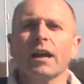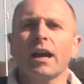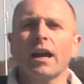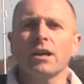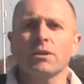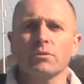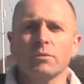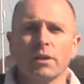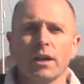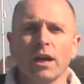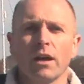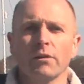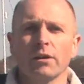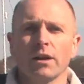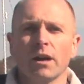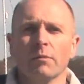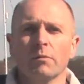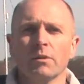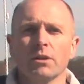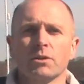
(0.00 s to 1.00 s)
as we're going
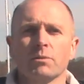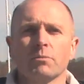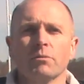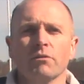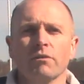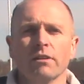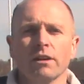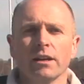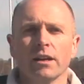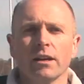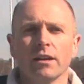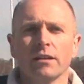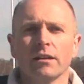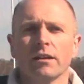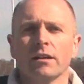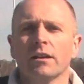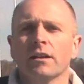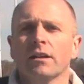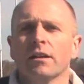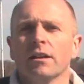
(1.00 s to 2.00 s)
up this marina,
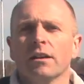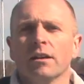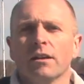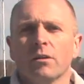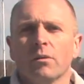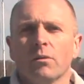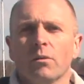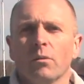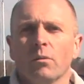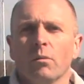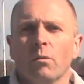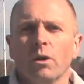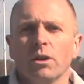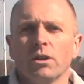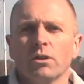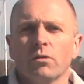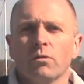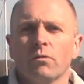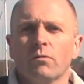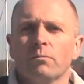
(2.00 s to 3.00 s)
what
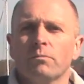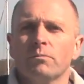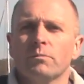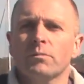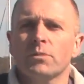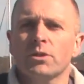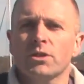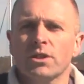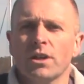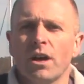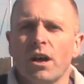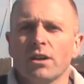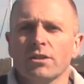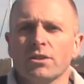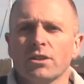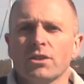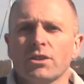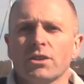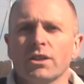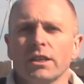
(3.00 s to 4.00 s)
you'll start
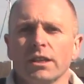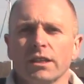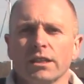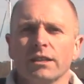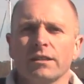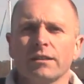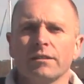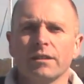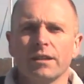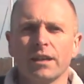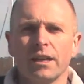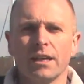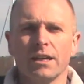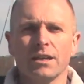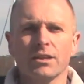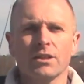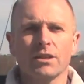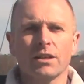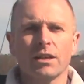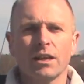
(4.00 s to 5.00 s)
to see
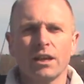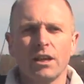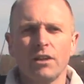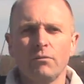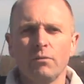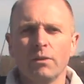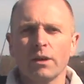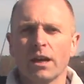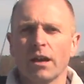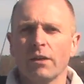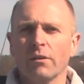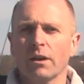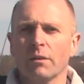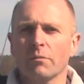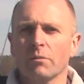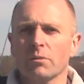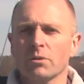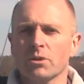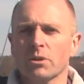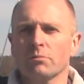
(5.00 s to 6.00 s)
is if we're going up
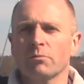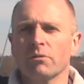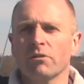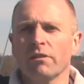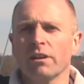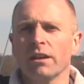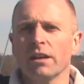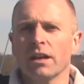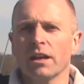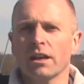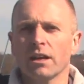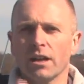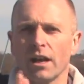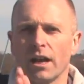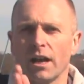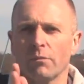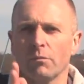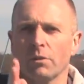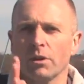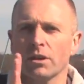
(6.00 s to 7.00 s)
this marina
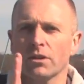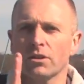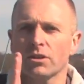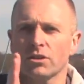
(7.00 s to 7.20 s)
and we're